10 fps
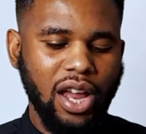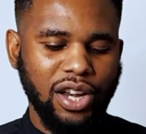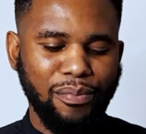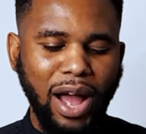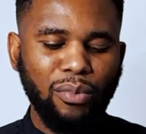
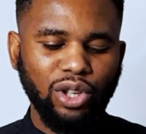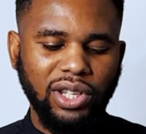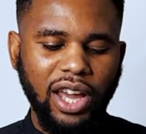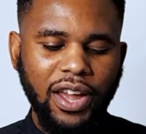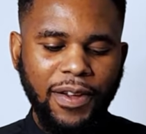The Bible
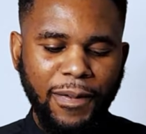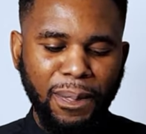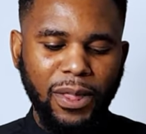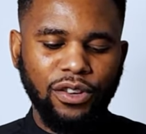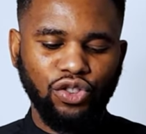say,
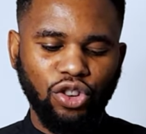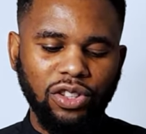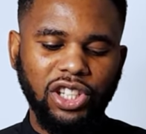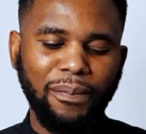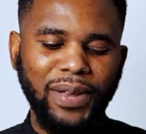
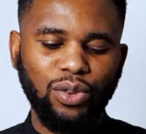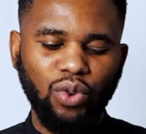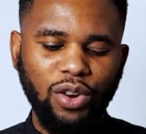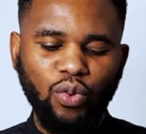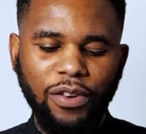John chapter
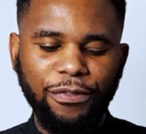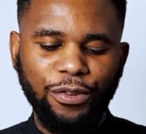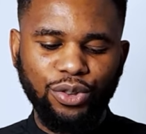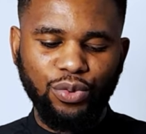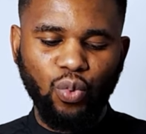21
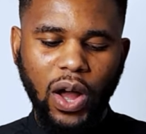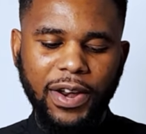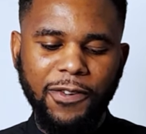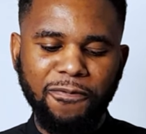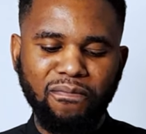verse
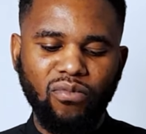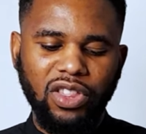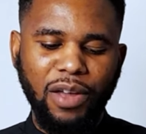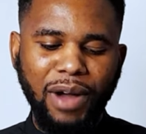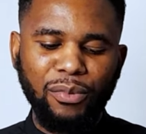
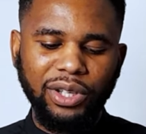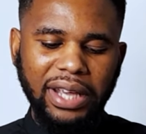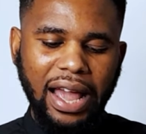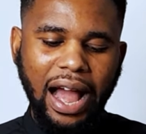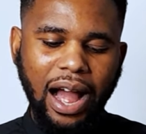1, the Bible
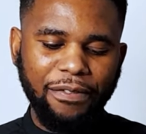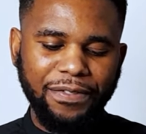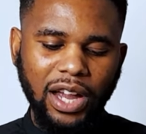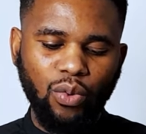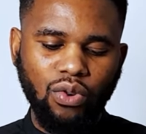say,
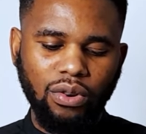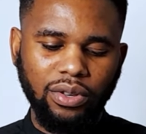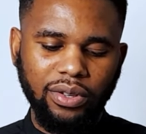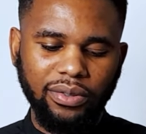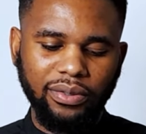
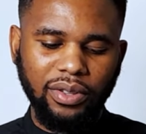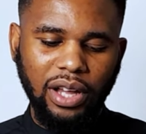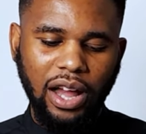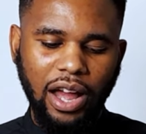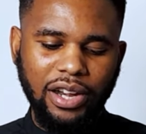afterward,
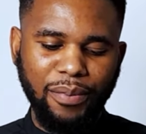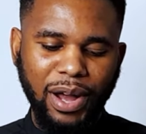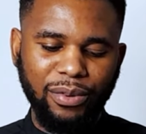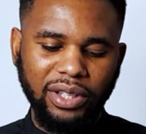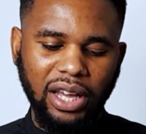the
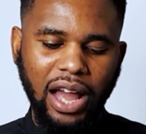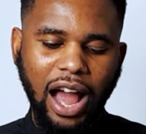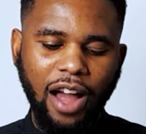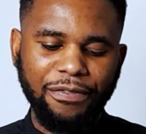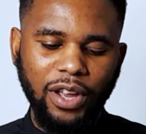Bible say,
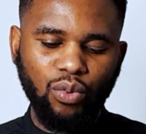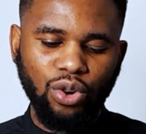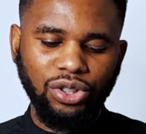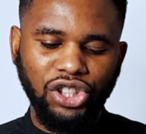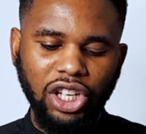
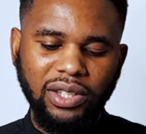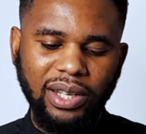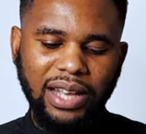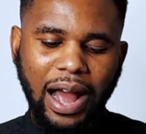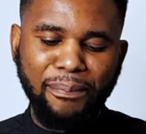afterward
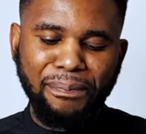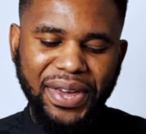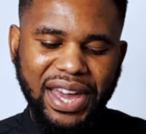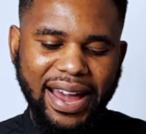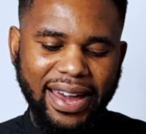Jesus
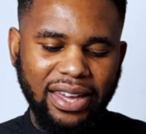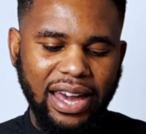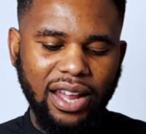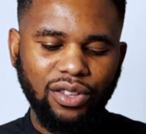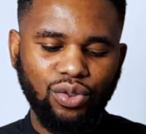appeared
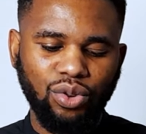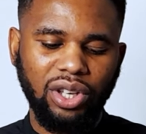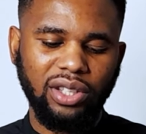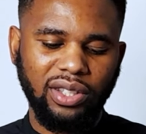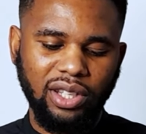again to
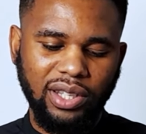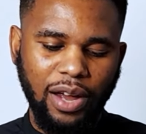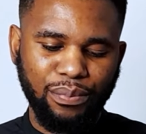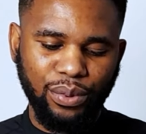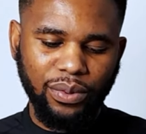his
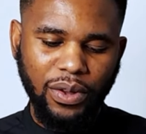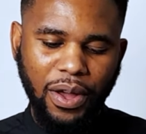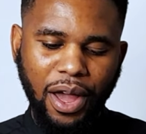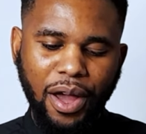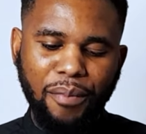disciple
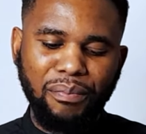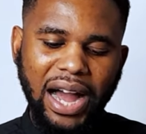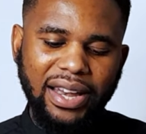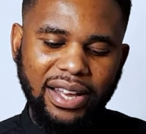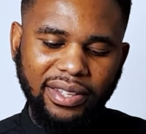
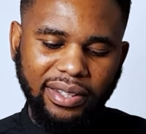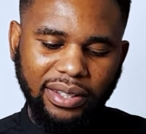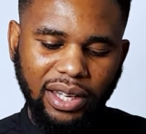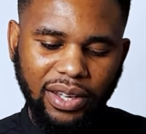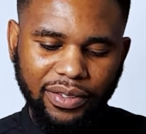by the
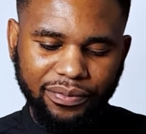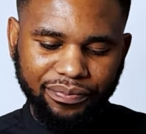sea